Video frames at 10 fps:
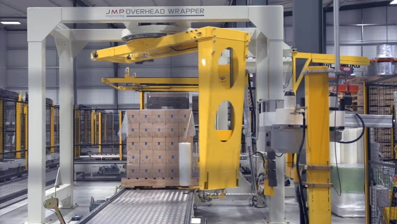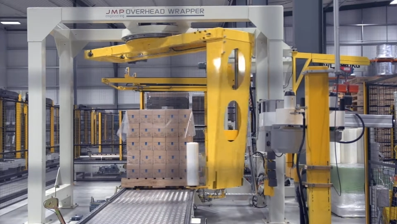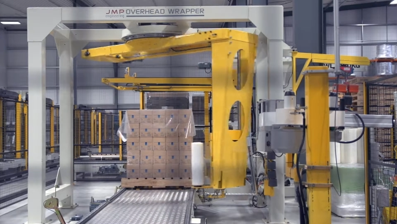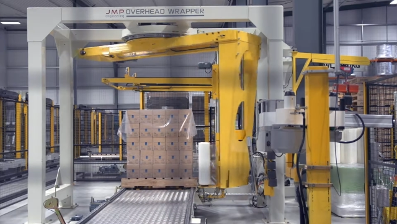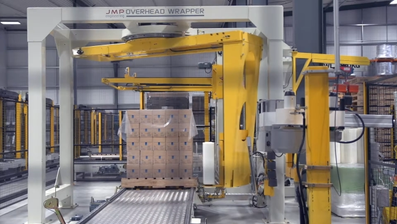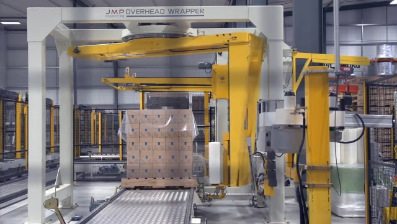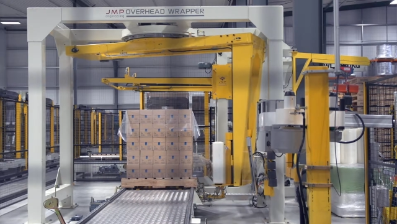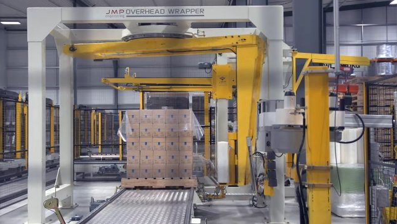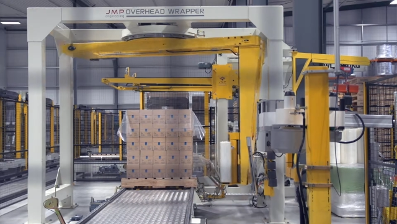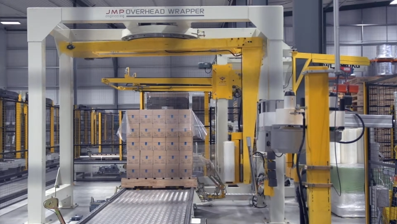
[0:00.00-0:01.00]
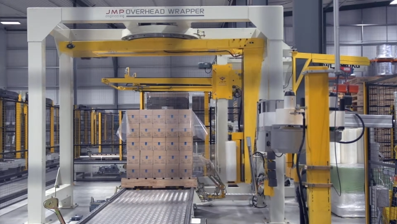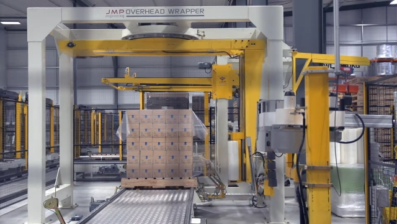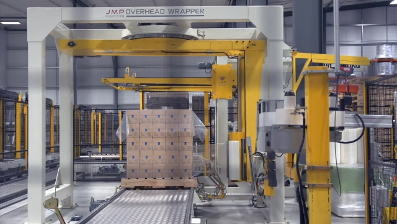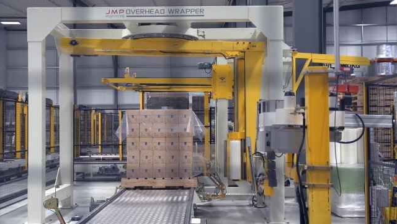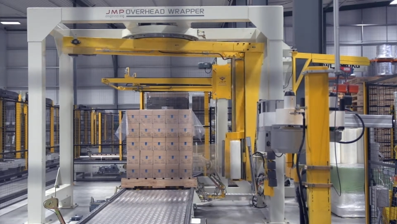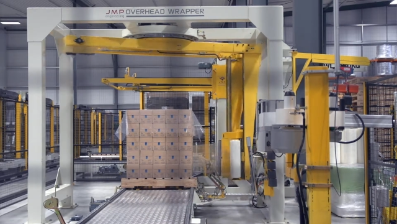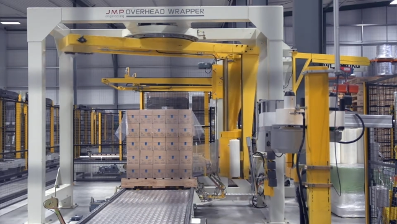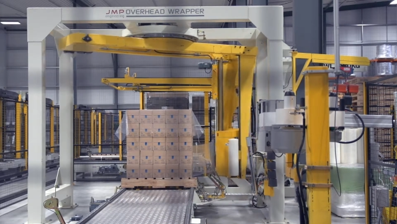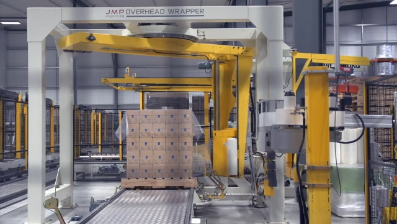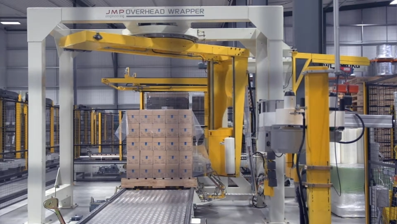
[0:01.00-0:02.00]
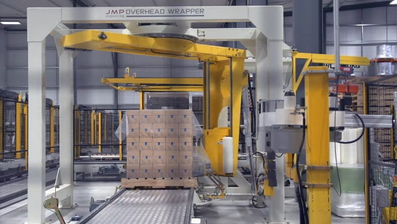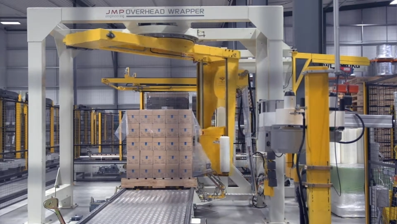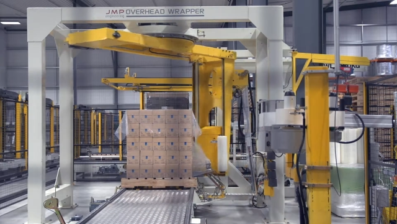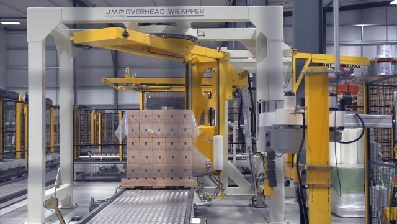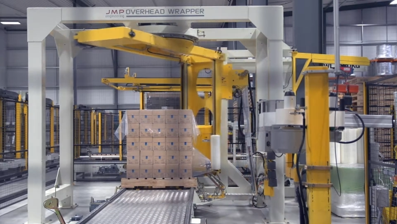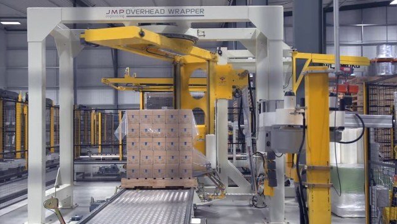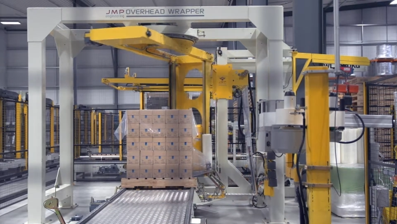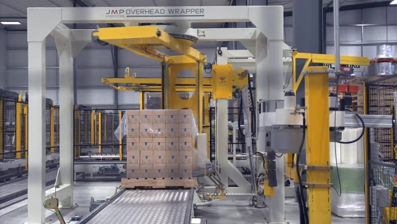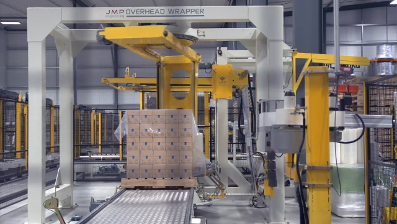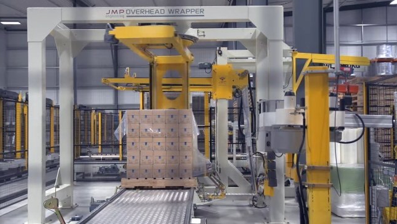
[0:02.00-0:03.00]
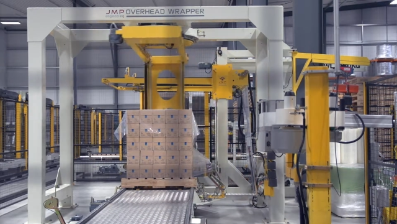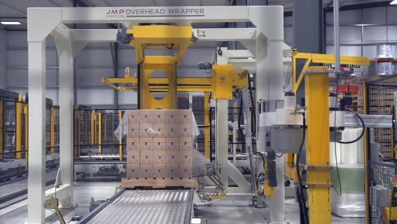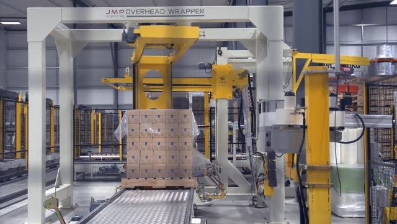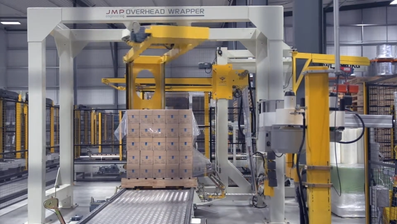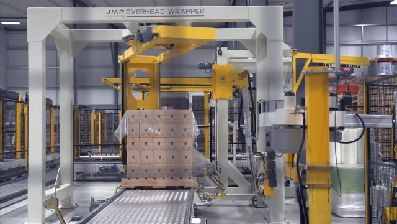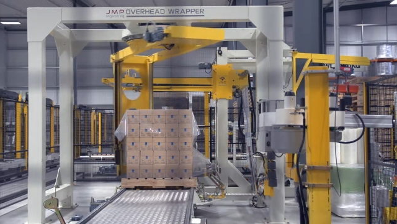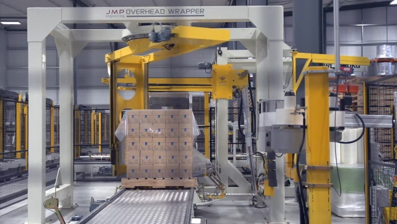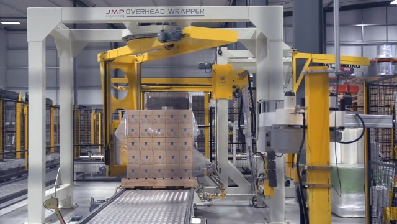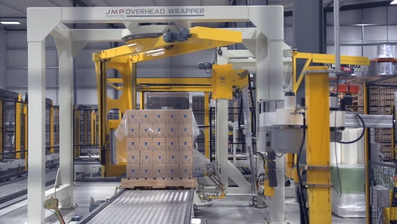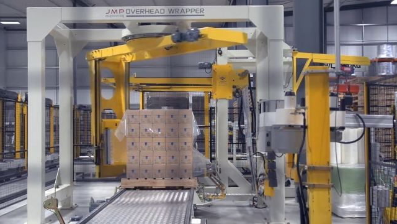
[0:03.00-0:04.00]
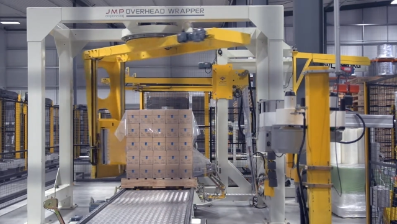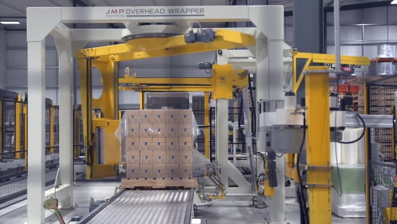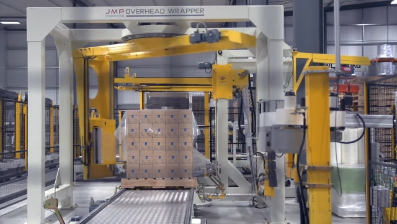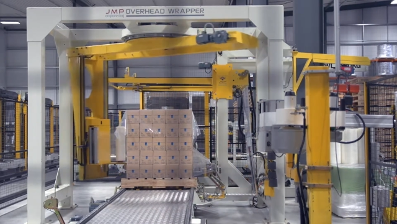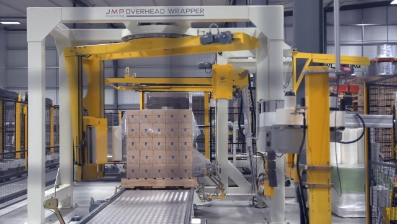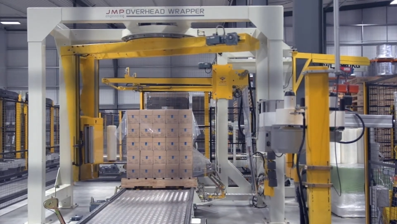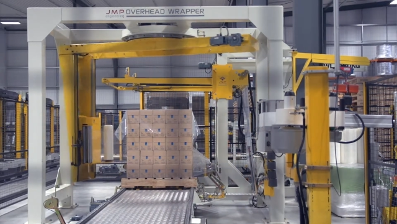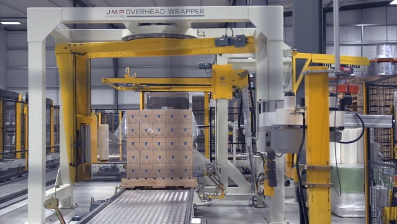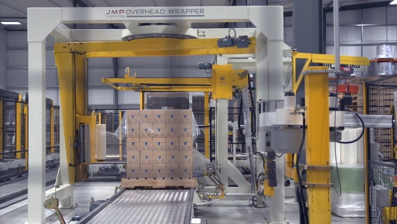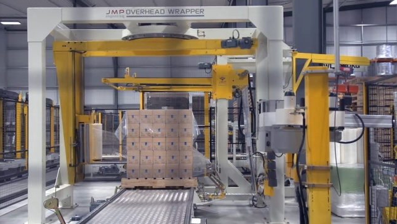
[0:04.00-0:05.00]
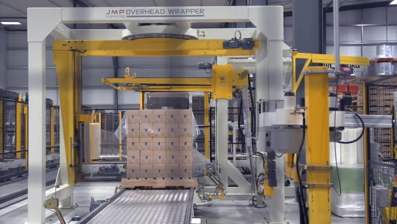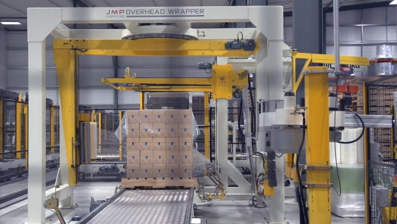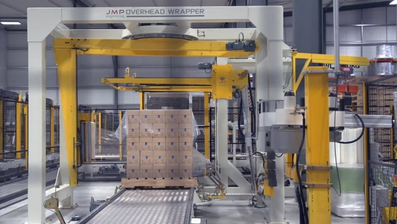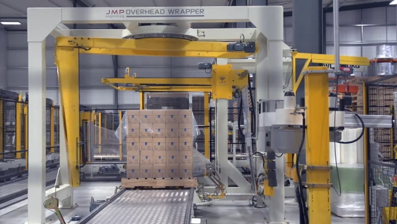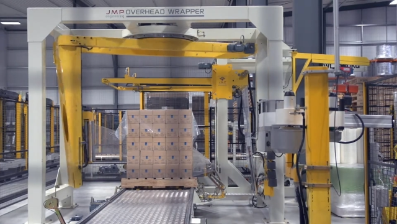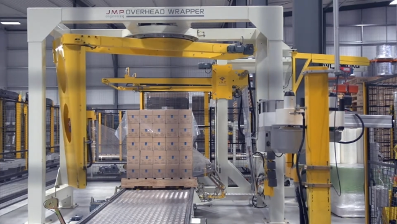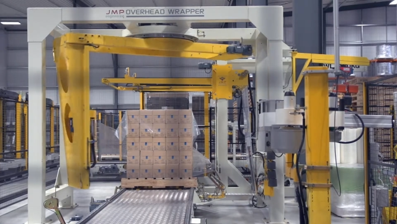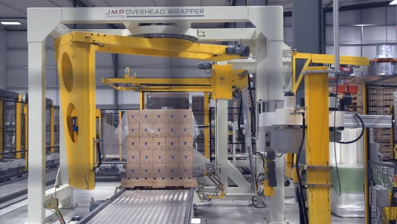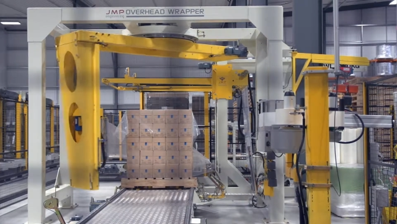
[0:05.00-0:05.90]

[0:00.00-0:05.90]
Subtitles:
No face is visible, so there are no lips to read.